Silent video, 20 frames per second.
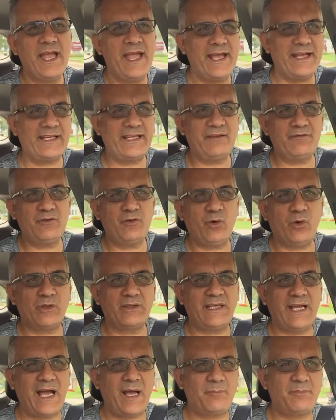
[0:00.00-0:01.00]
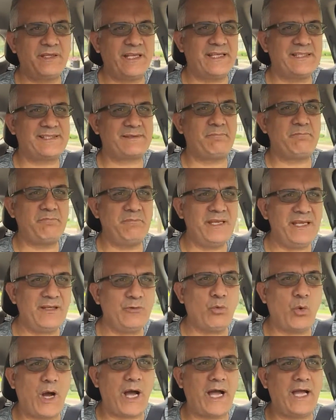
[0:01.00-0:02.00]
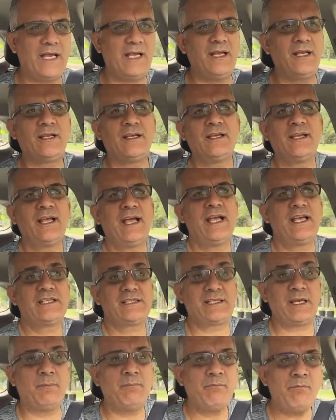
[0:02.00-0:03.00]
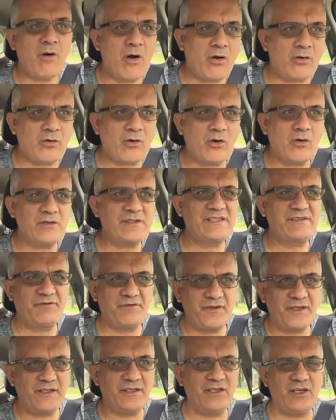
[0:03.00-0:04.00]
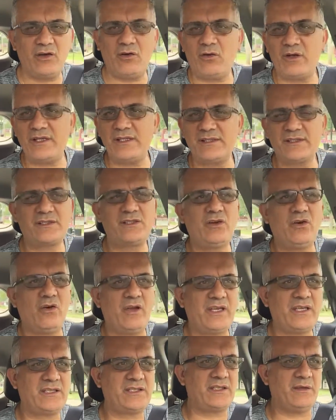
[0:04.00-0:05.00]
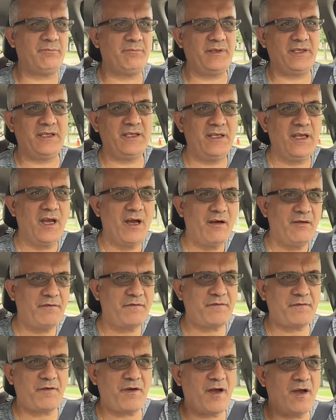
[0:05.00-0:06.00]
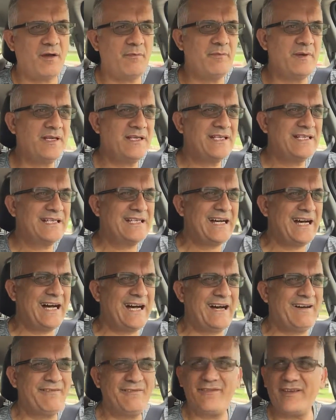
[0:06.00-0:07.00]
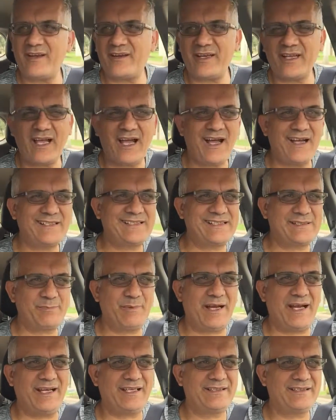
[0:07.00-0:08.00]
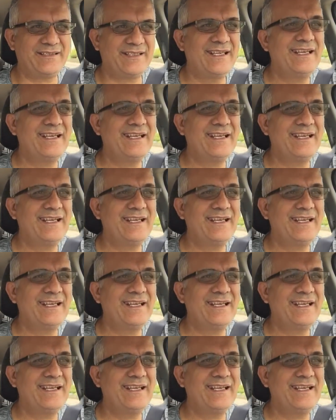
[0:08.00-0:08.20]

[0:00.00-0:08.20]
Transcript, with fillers: and give you all the updates. Meanwhile, tomorrow's video is going to be from a very hot spot